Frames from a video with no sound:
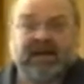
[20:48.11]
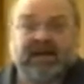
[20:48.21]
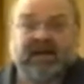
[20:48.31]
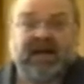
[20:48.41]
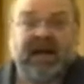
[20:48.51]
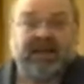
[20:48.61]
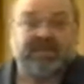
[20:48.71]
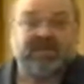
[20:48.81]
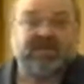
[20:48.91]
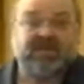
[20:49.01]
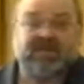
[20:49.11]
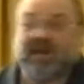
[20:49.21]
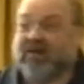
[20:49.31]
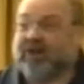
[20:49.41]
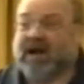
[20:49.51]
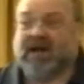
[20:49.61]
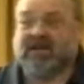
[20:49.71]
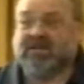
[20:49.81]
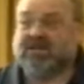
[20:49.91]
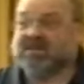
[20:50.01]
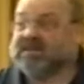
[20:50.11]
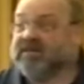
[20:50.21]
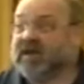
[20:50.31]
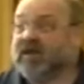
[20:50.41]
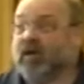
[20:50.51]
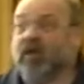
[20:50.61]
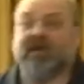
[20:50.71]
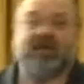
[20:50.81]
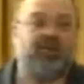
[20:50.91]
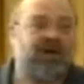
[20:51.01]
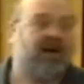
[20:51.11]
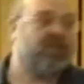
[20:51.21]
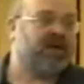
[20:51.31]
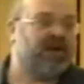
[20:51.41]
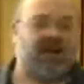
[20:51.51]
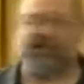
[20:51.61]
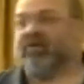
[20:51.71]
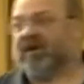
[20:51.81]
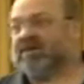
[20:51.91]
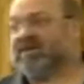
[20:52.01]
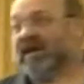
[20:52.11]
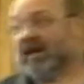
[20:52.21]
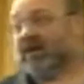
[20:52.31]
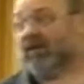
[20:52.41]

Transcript: It happens at around 7 o'clock, and then we go and pick it up at around 10 o'clock.